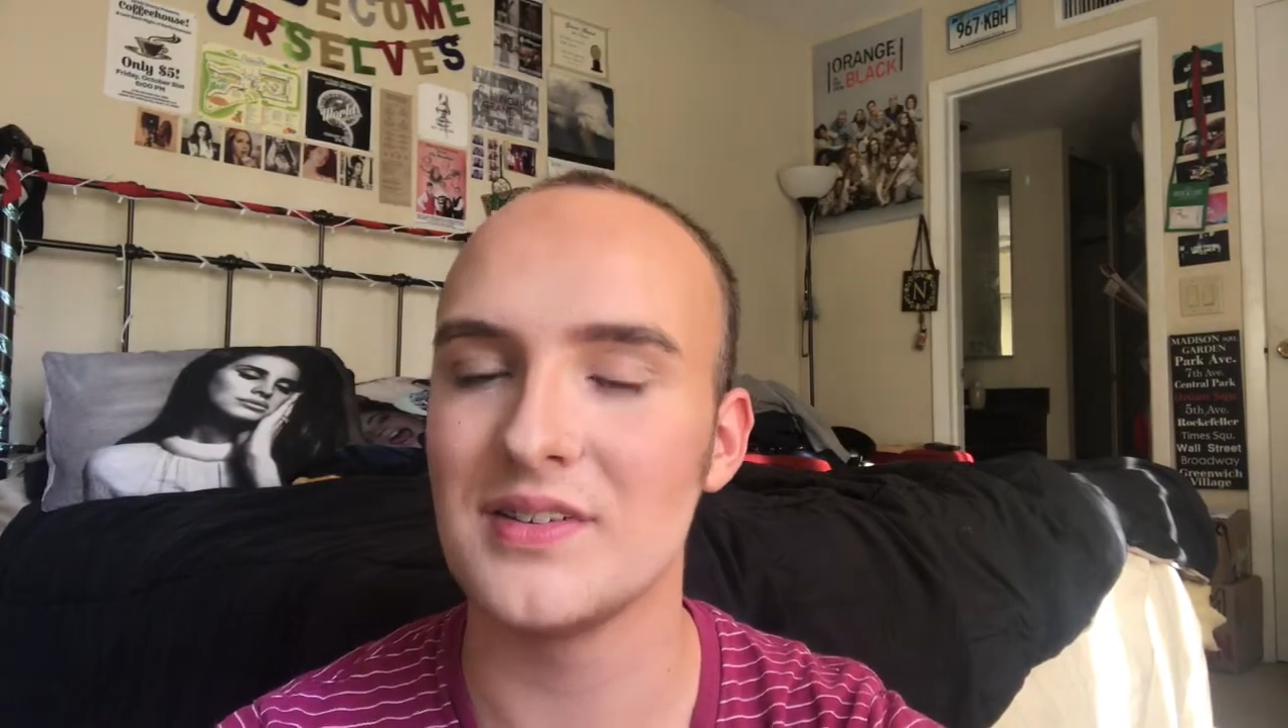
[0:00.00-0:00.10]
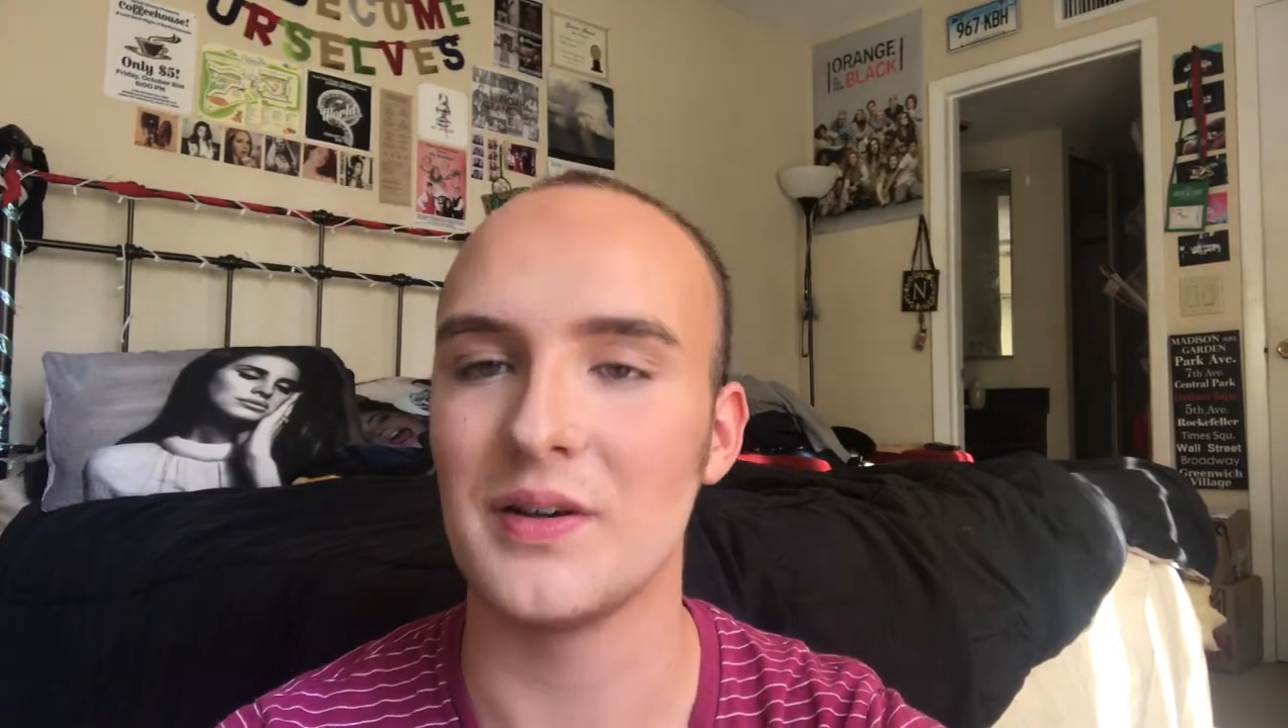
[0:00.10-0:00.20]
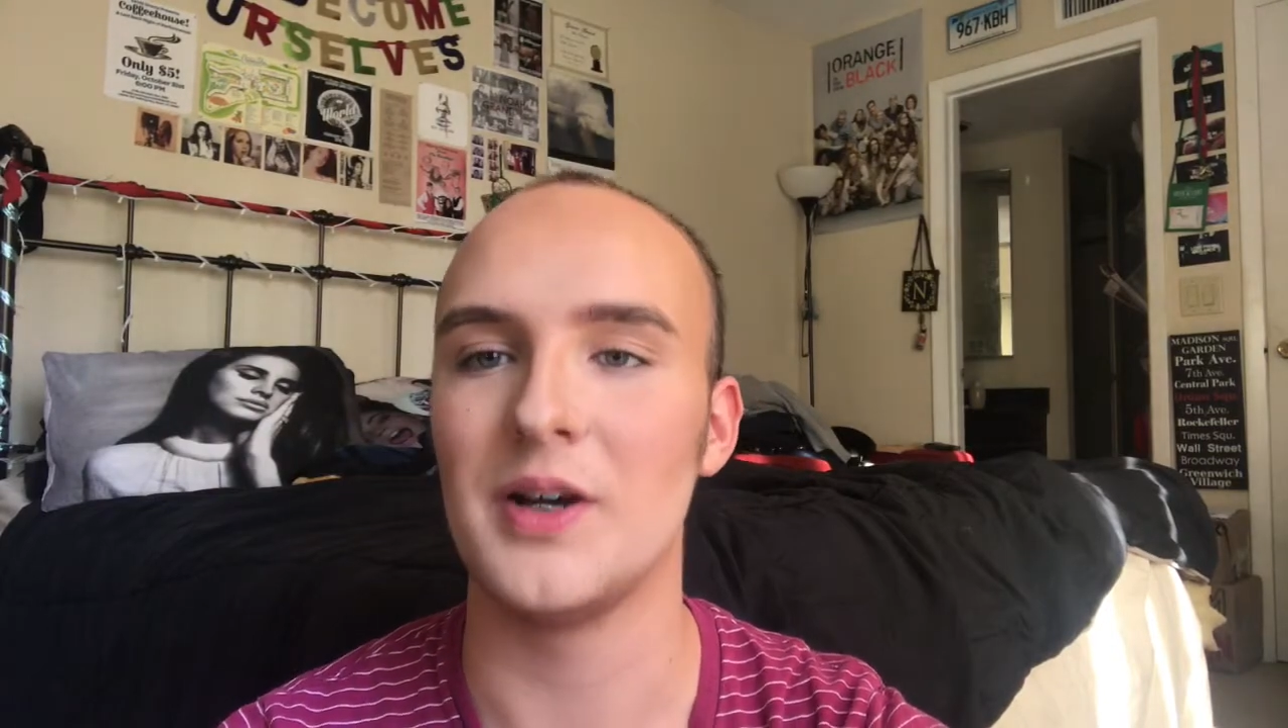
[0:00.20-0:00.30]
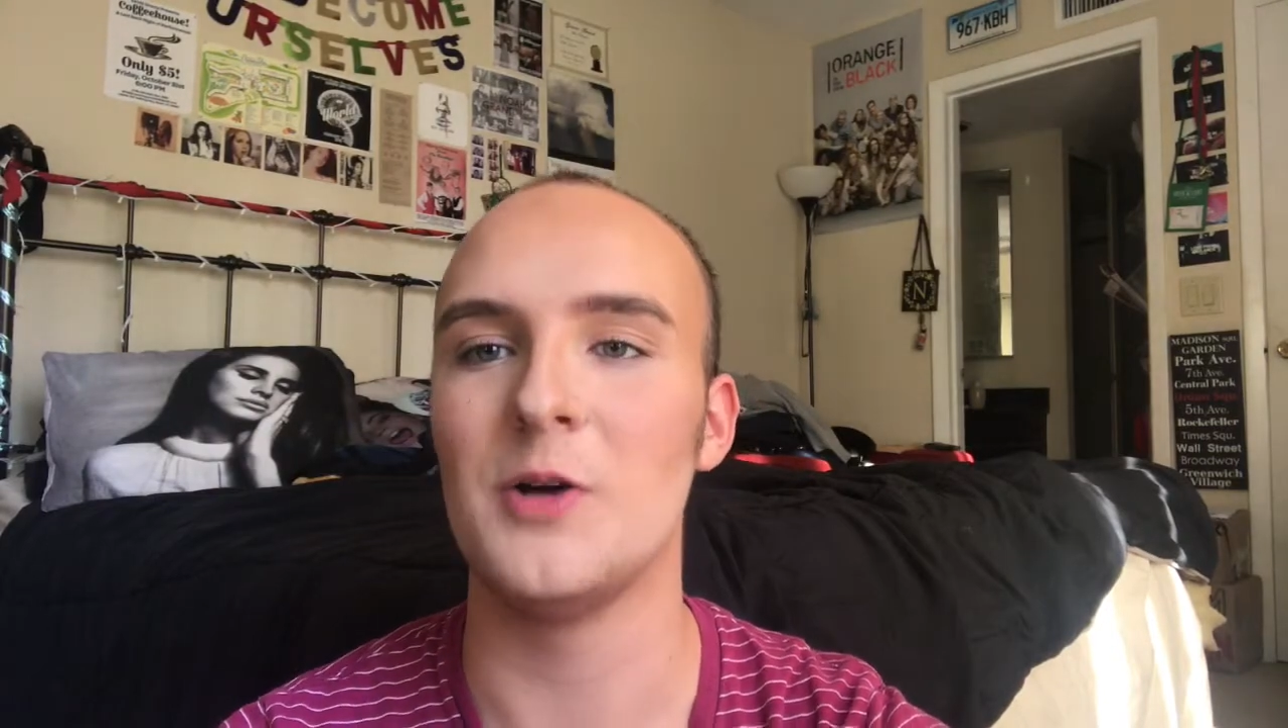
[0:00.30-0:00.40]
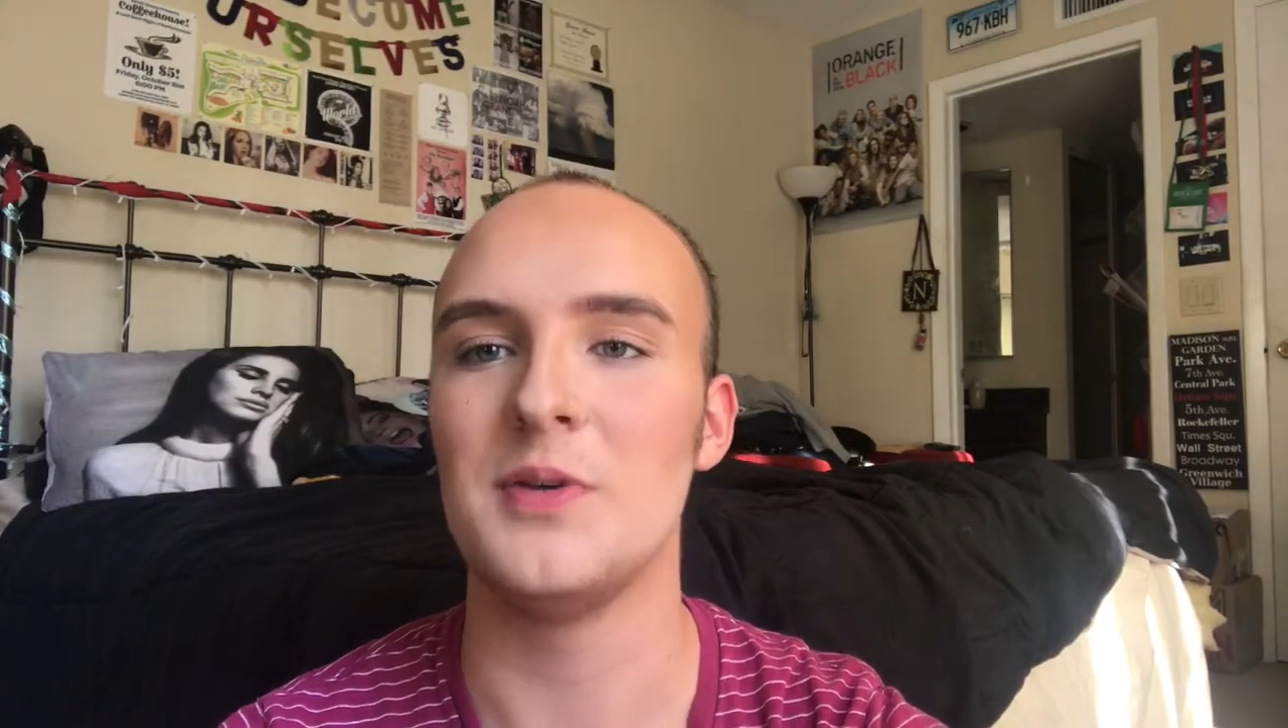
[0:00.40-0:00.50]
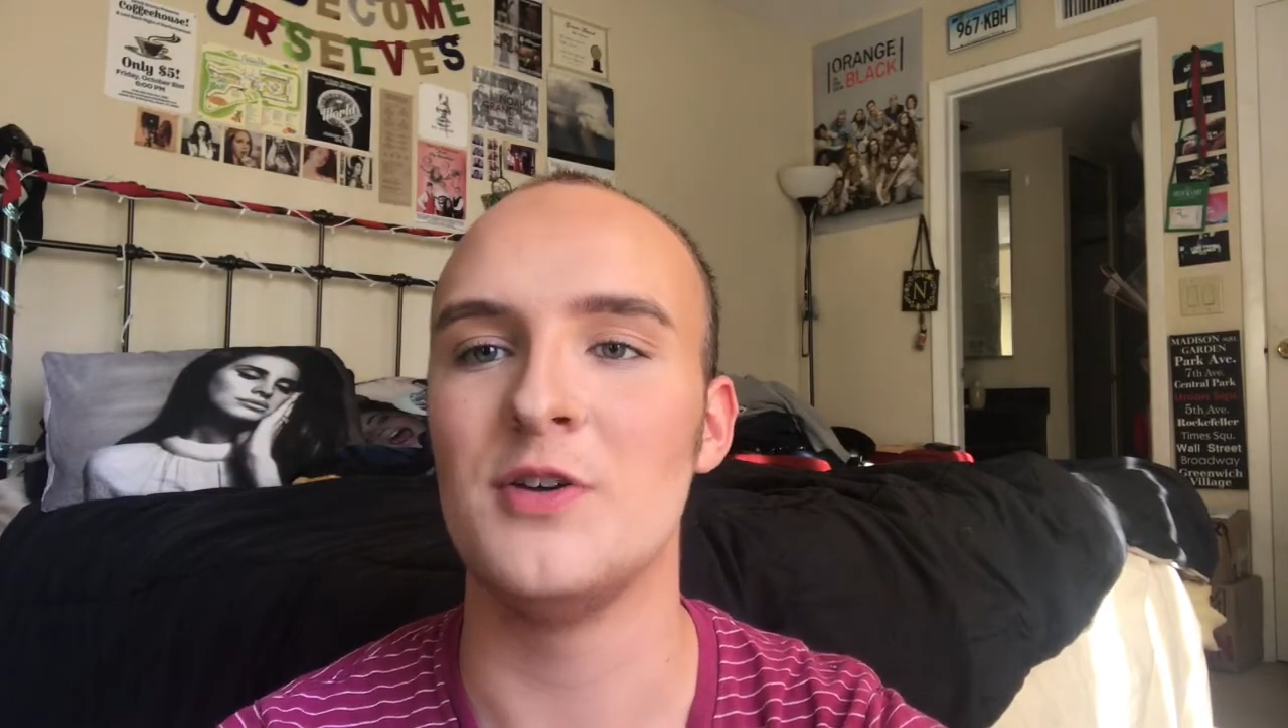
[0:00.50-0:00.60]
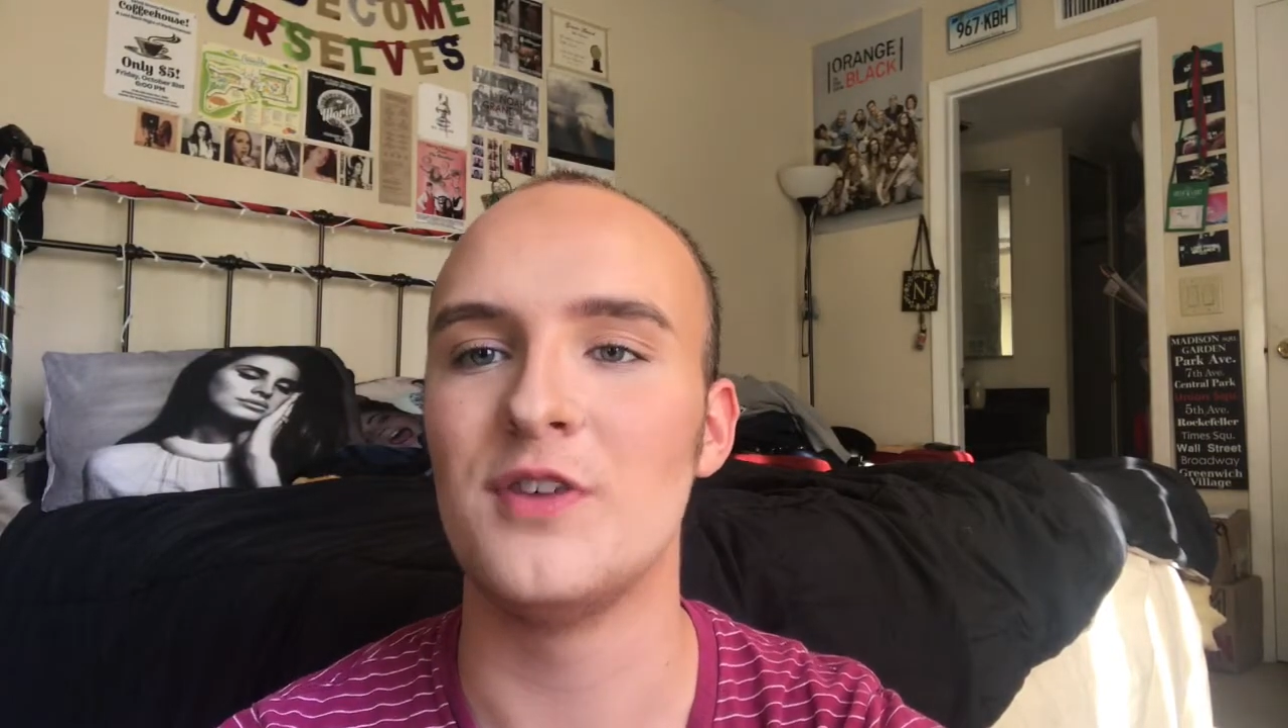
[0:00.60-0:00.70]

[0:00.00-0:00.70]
so I hope you